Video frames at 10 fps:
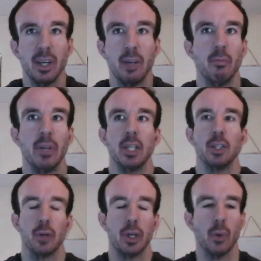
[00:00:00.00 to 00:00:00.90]
Really
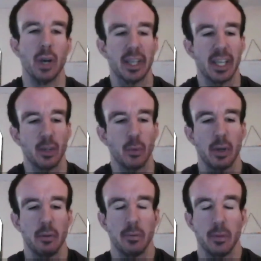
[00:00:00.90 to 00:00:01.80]
enjoy working
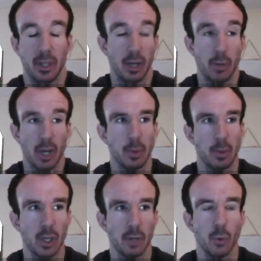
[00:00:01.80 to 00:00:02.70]
with, I work with
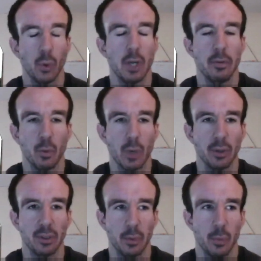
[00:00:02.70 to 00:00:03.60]
people kind of all over the
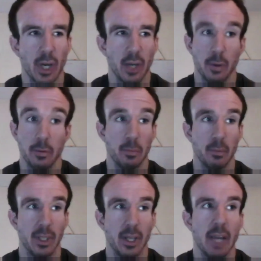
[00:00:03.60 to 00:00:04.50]
world. So we work with,
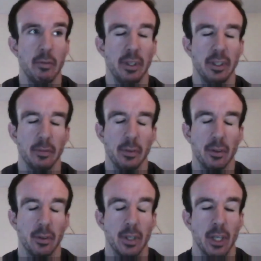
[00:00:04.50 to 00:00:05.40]
every
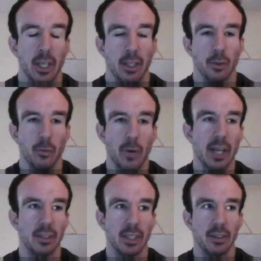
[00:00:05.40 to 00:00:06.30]
different sort of rare
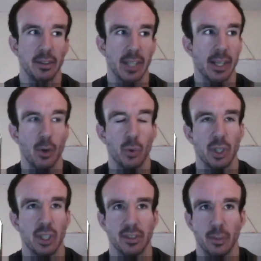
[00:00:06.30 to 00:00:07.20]
disease stakeholder.